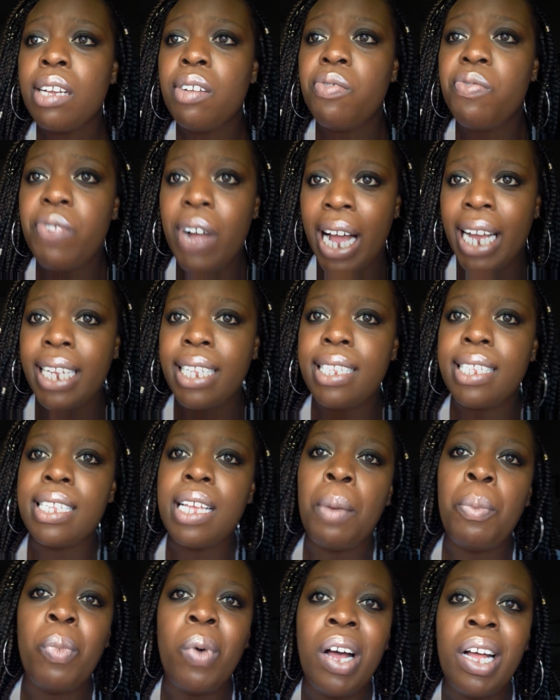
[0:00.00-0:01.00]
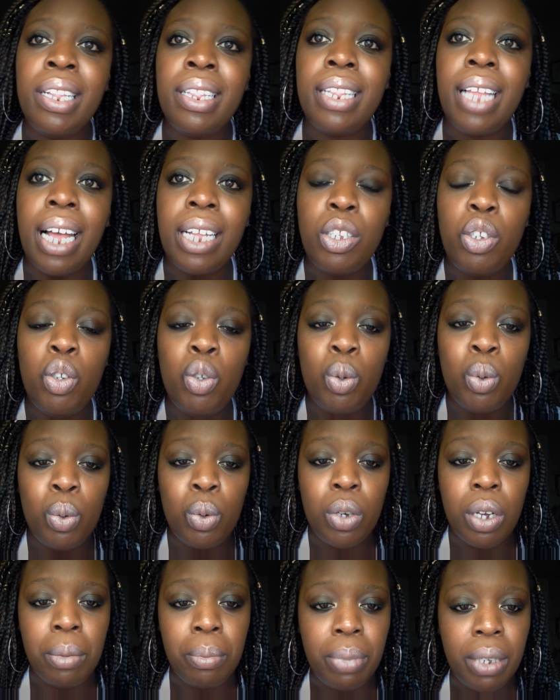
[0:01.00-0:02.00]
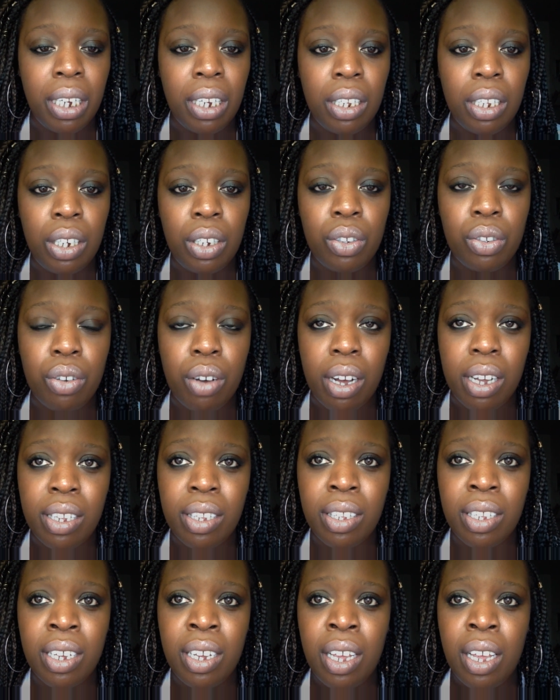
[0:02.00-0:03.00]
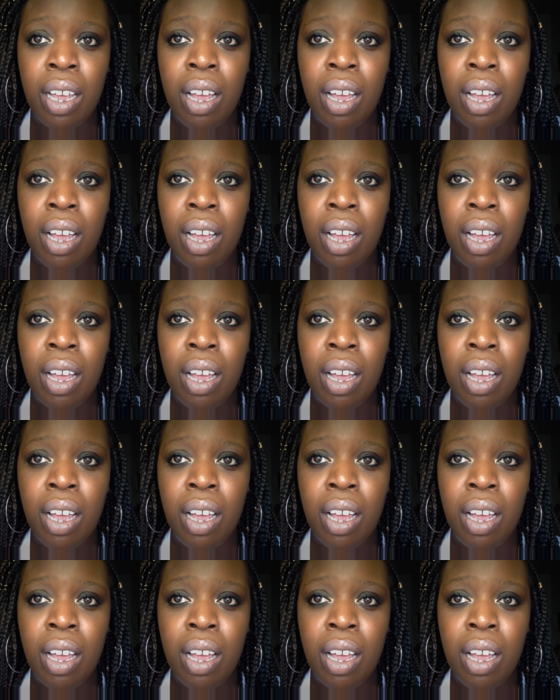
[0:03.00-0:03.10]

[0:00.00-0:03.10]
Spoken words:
find someone that you completely trust,